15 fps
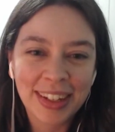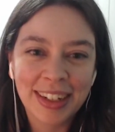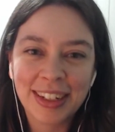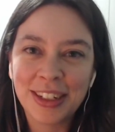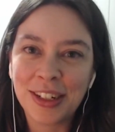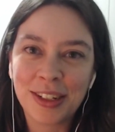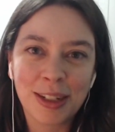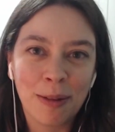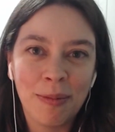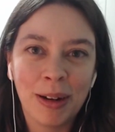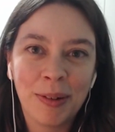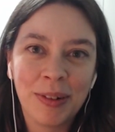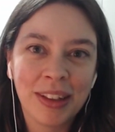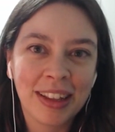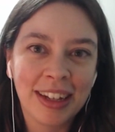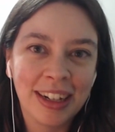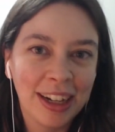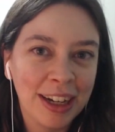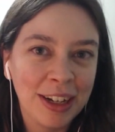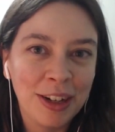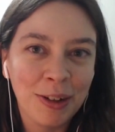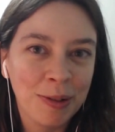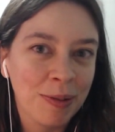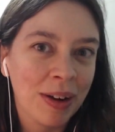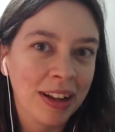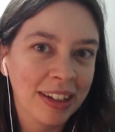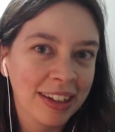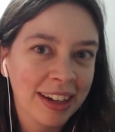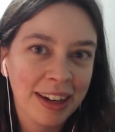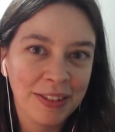Just coming out with like a new
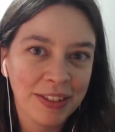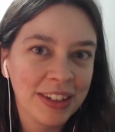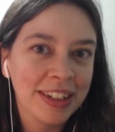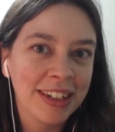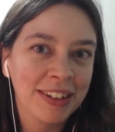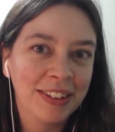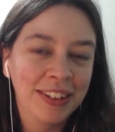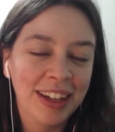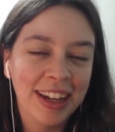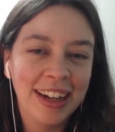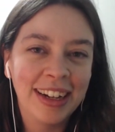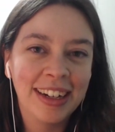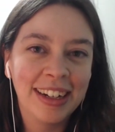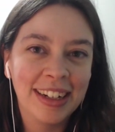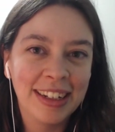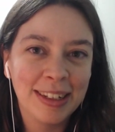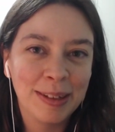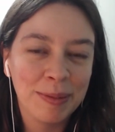relic every single day has